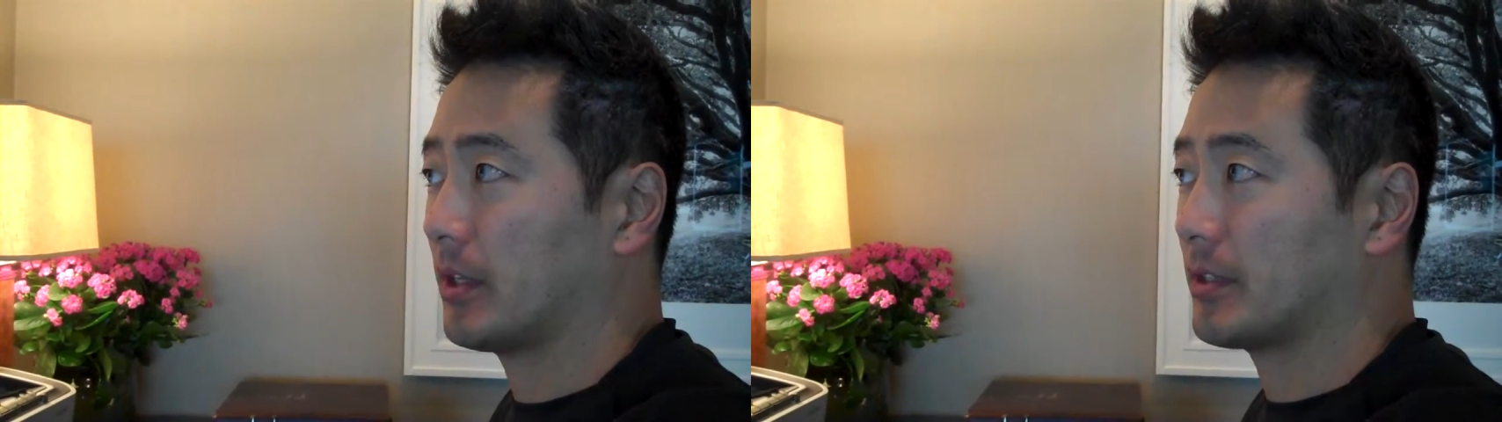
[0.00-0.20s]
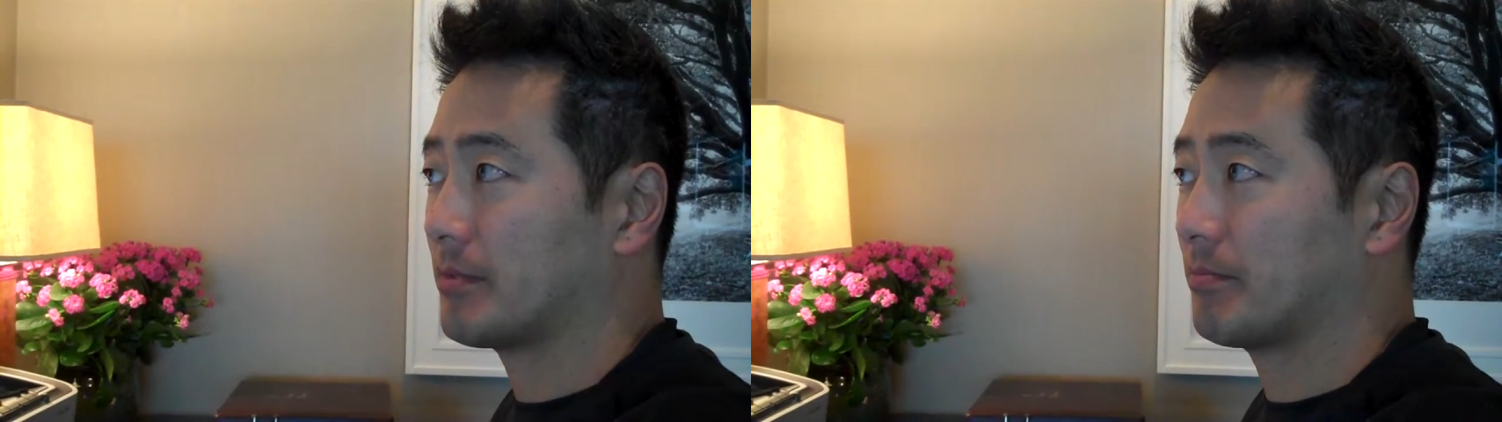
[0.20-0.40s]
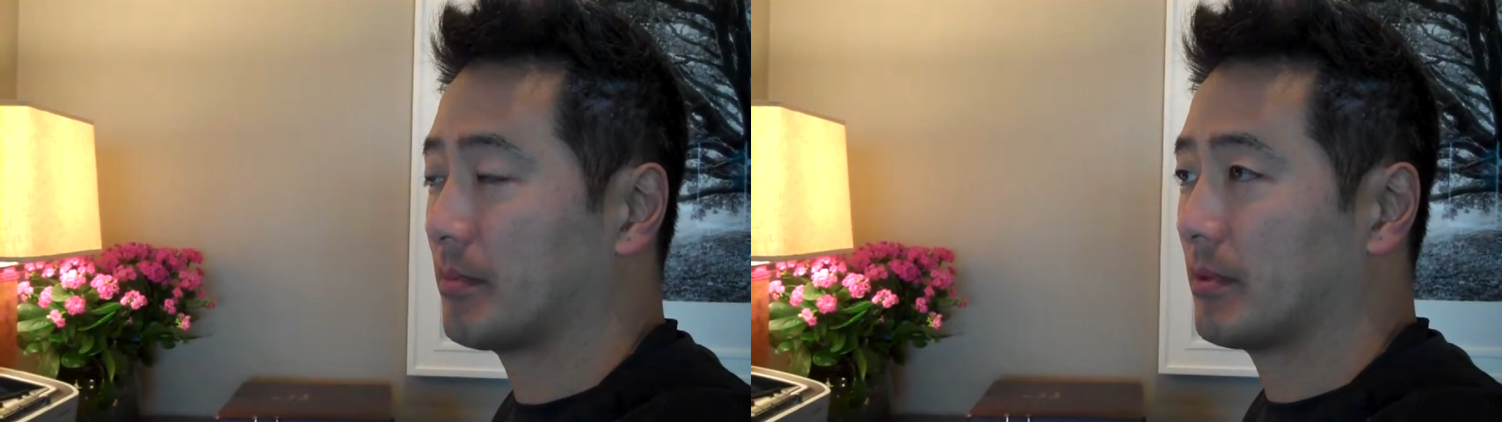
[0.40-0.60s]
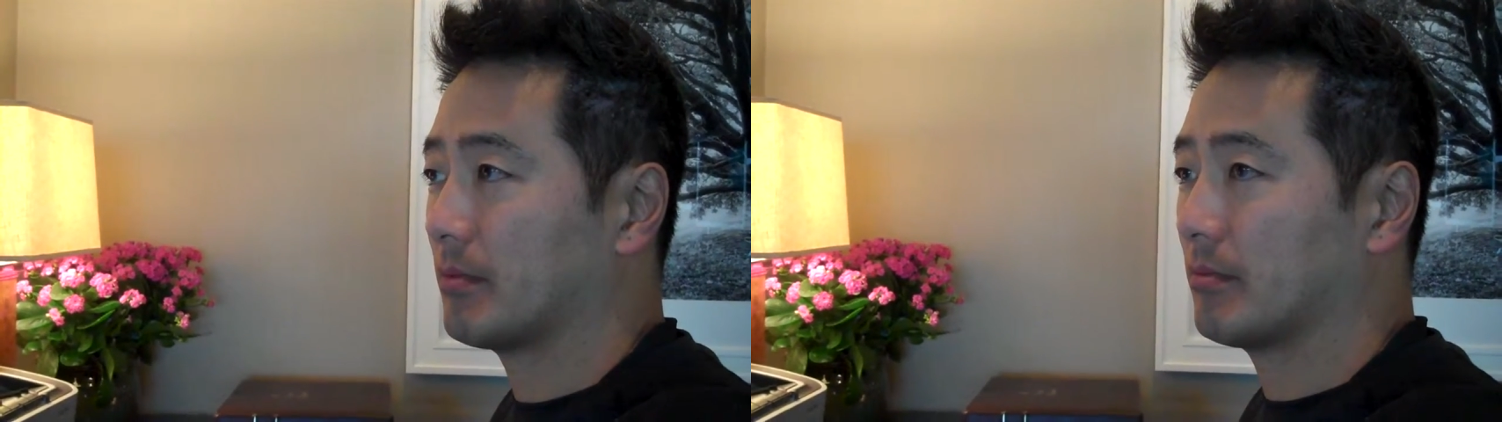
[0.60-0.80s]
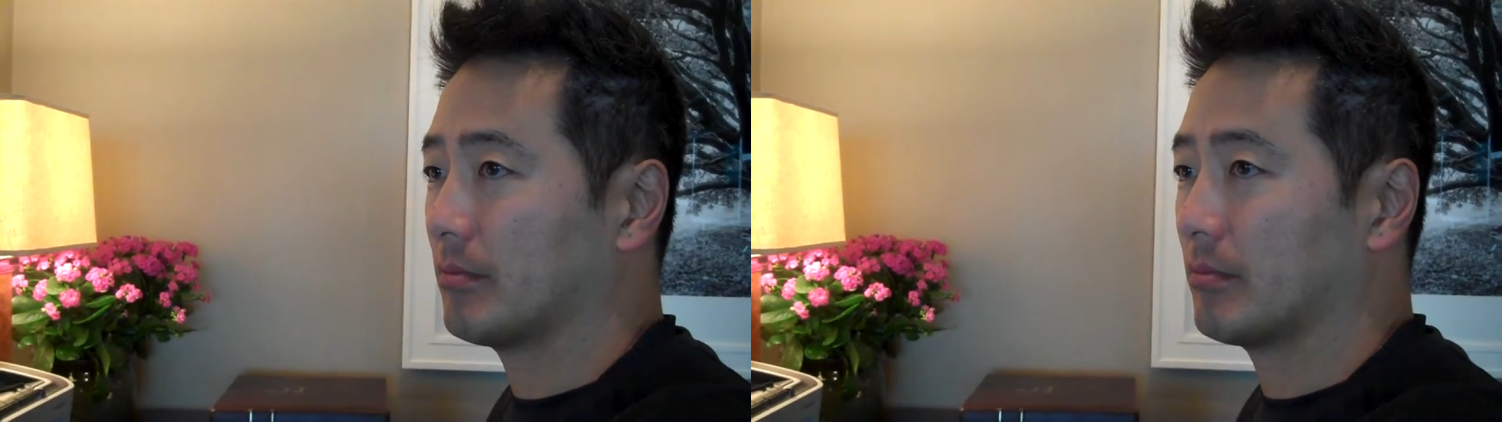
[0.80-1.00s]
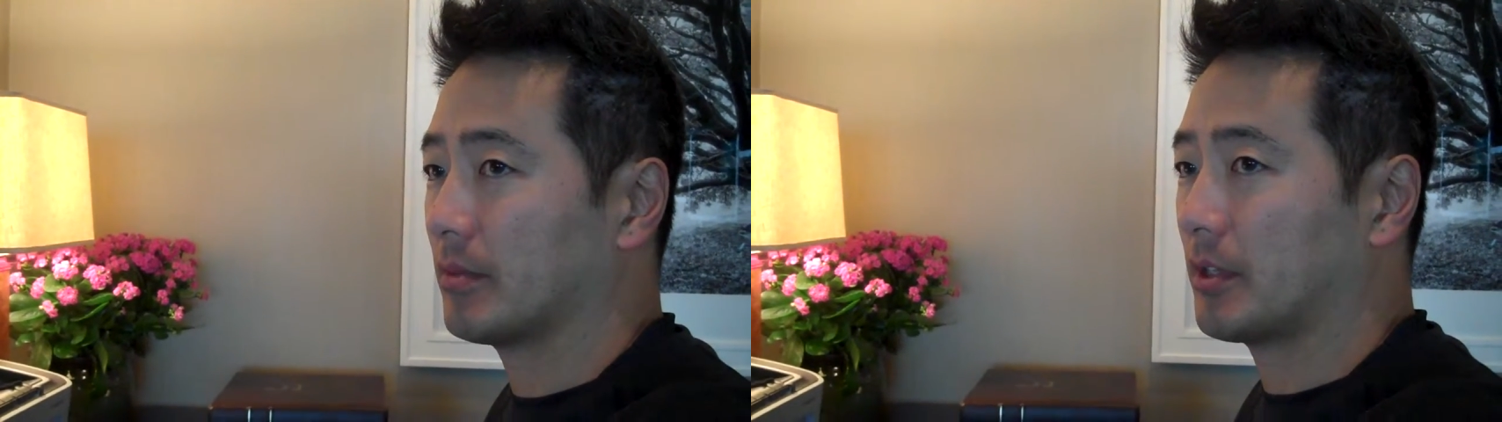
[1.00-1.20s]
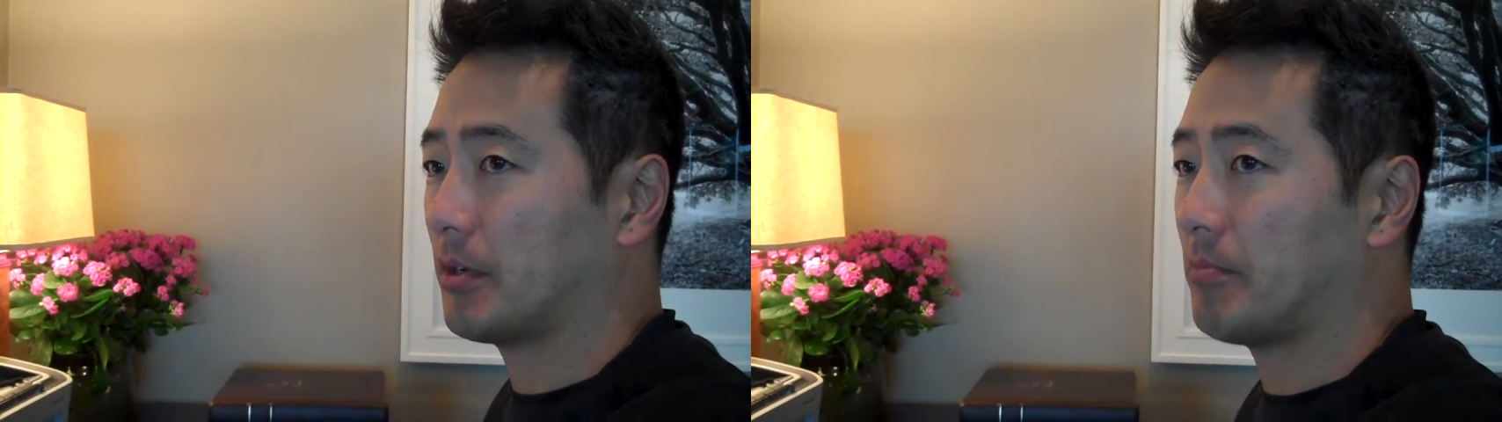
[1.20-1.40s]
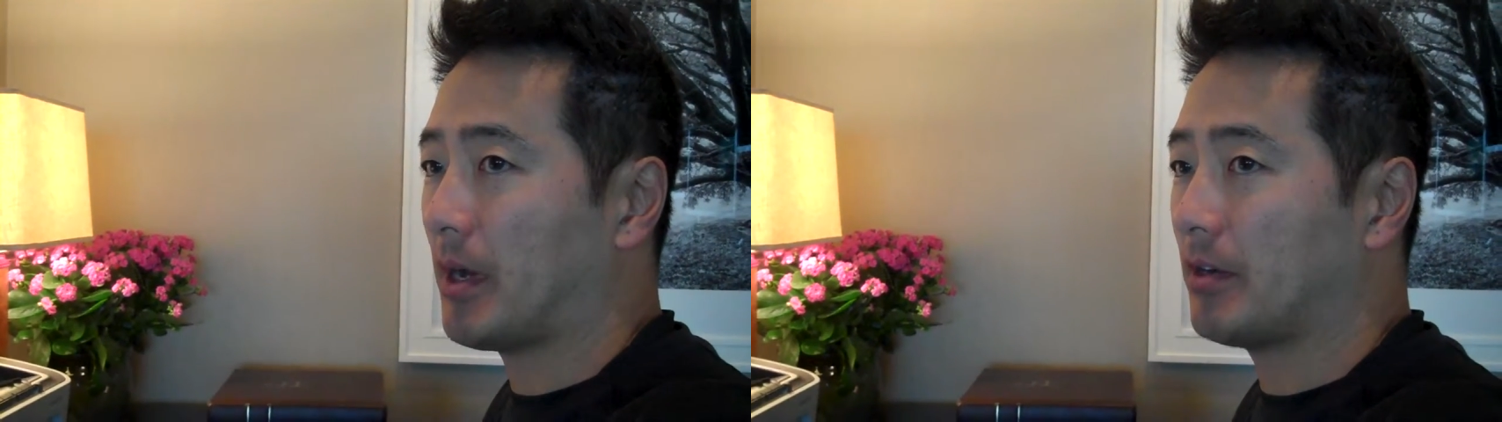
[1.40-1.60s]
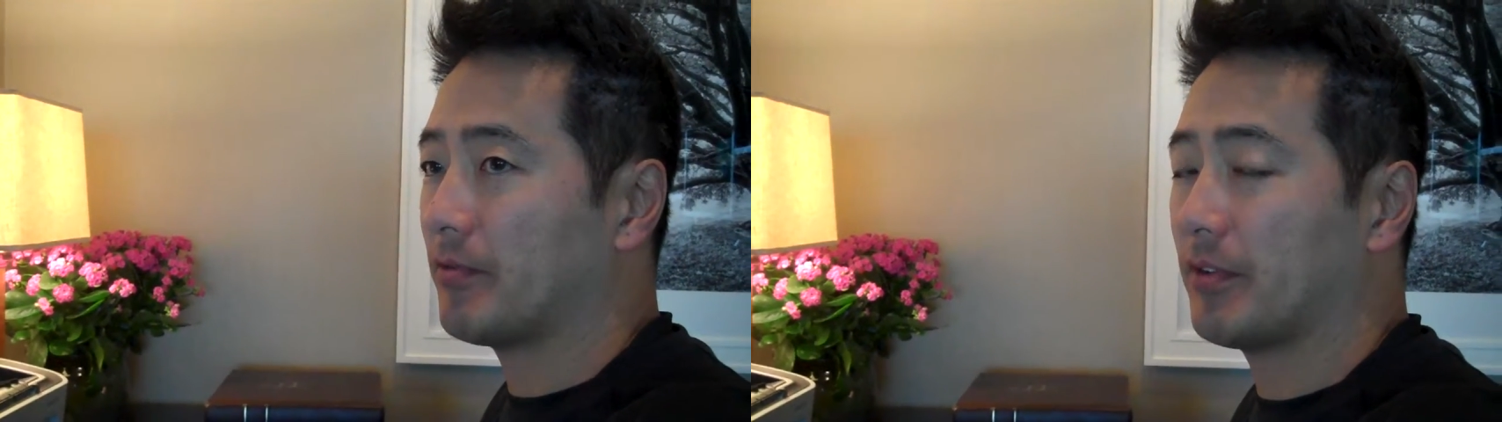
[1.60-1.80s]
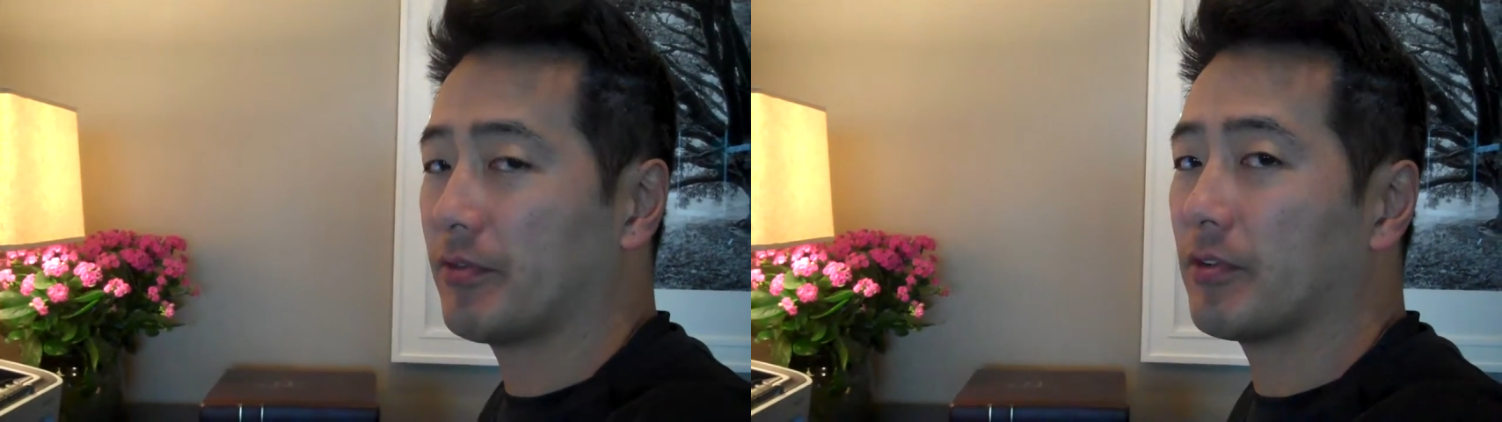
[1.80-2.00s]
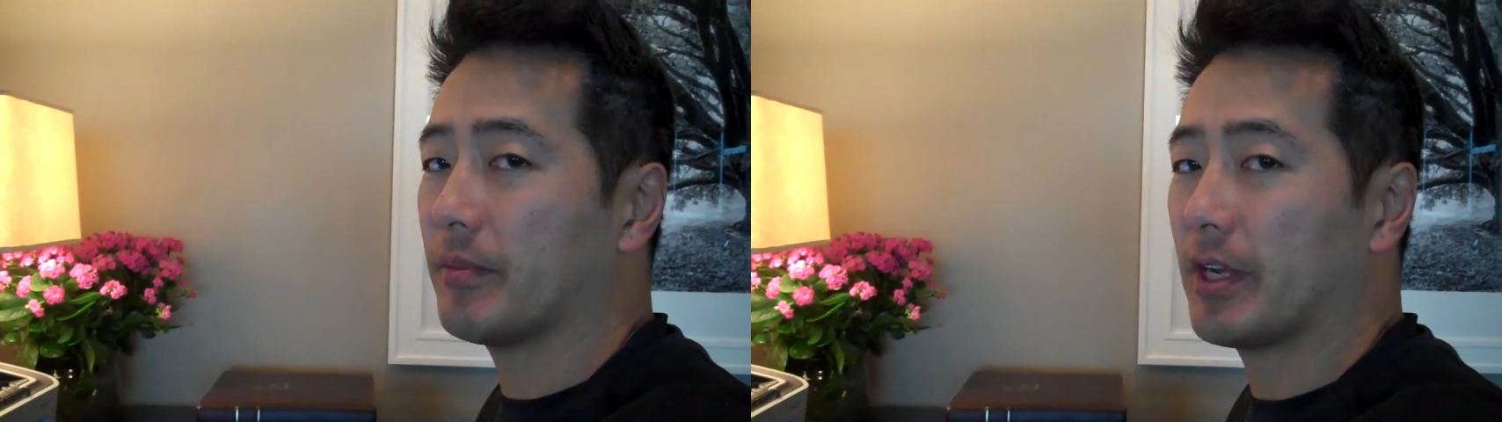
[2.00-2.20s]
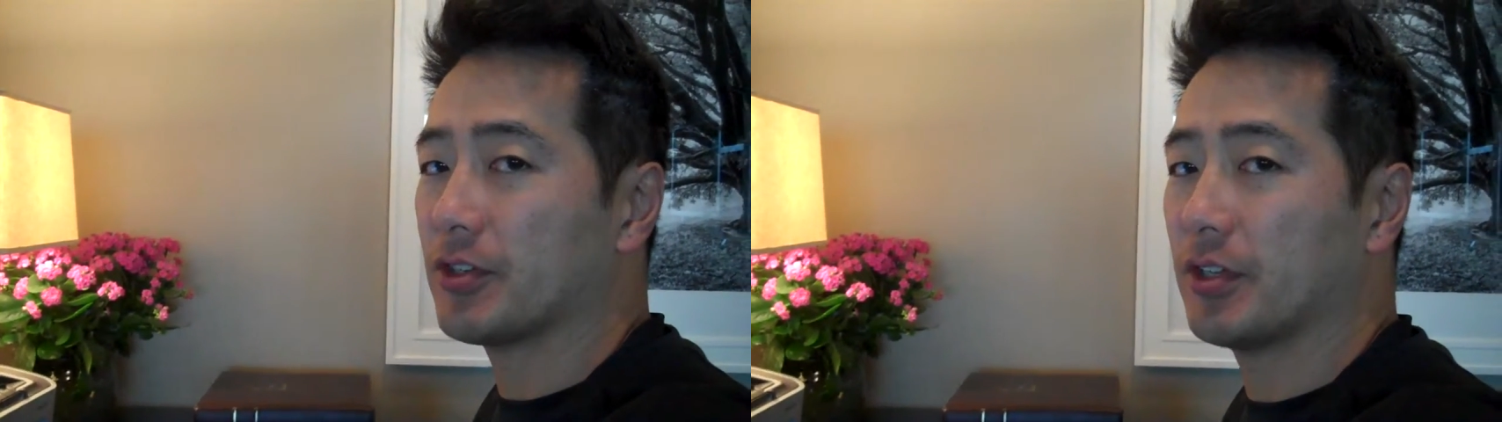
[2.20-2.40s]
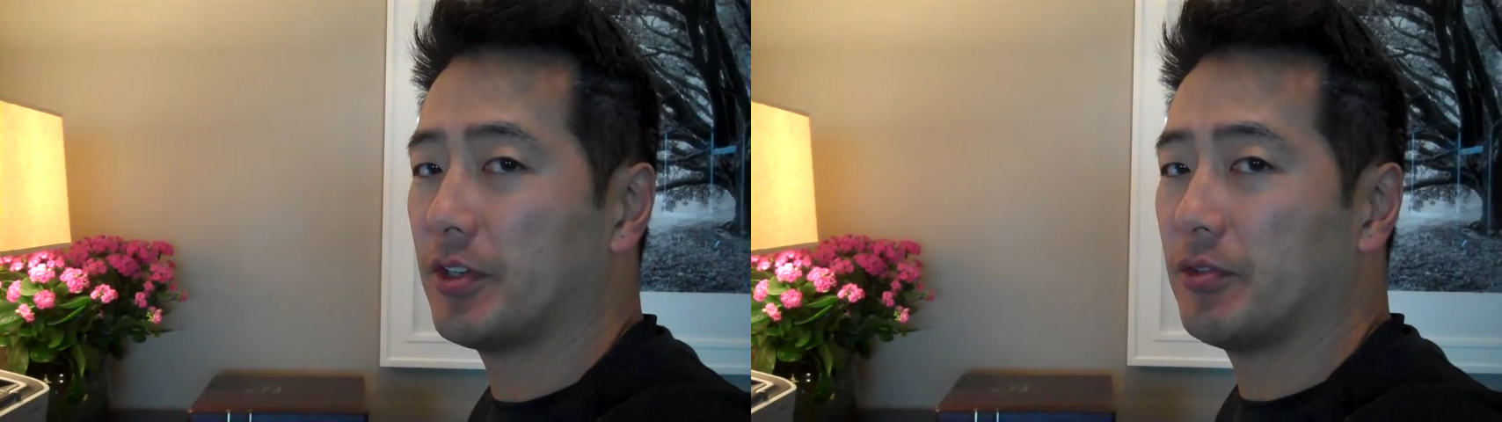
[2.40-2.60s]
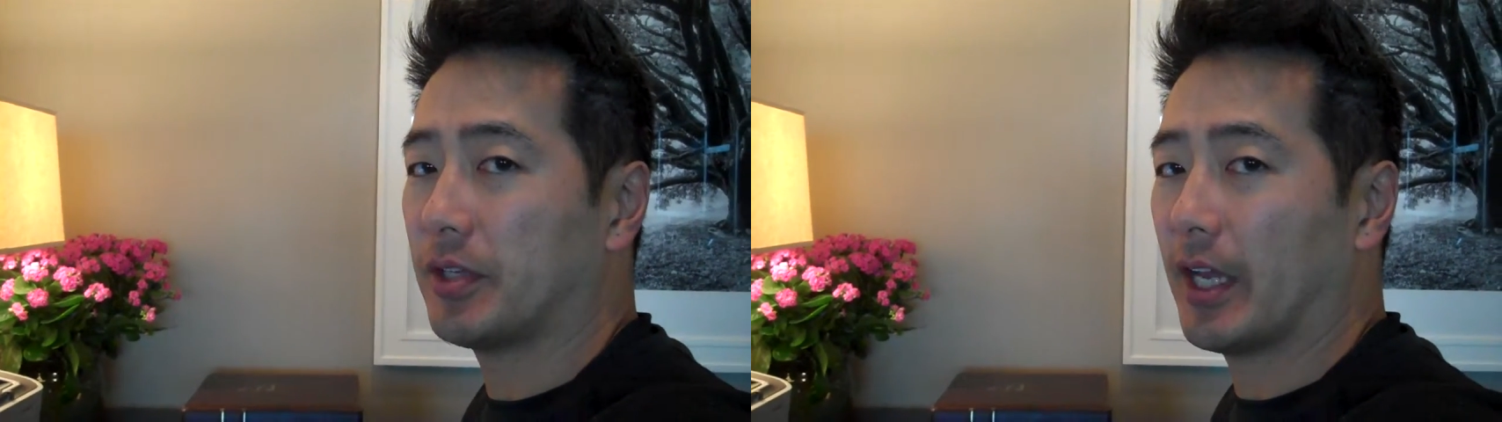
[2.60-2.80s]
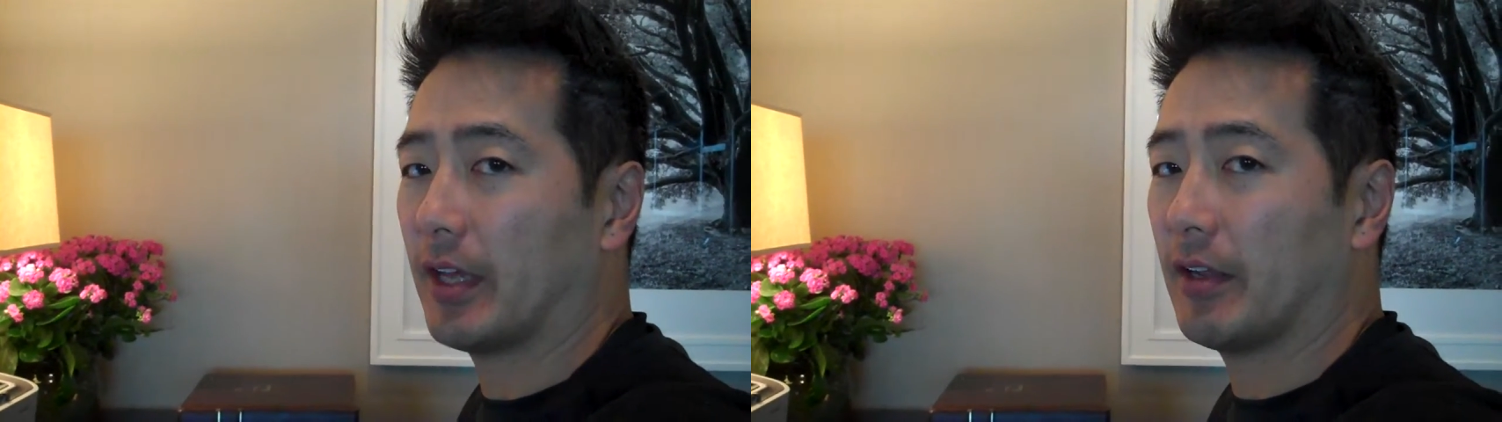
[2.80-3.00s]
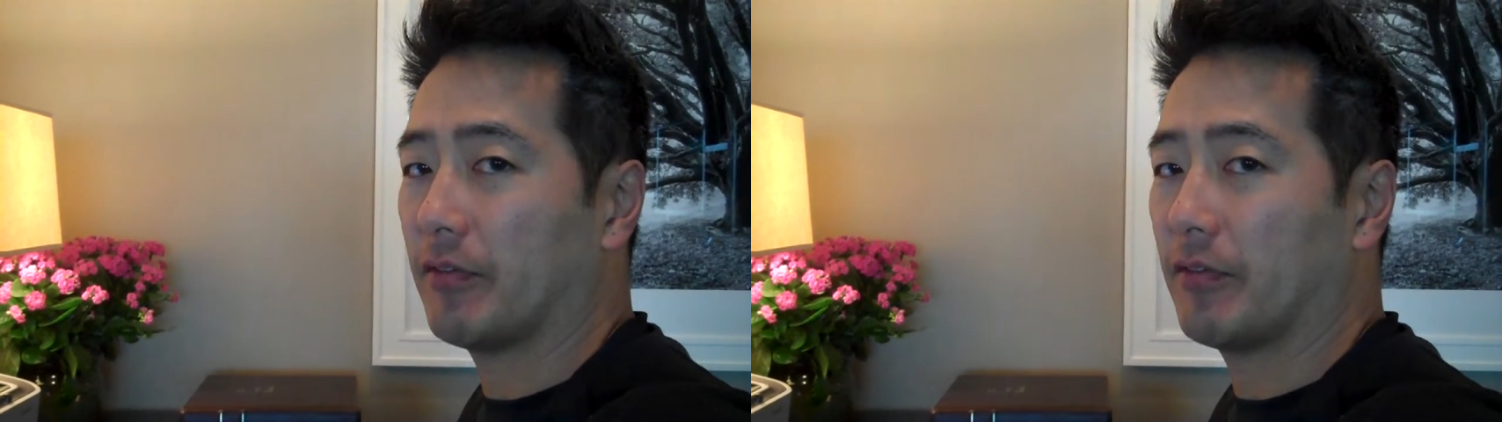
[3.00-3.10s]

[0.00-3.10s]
the the amount of information that you get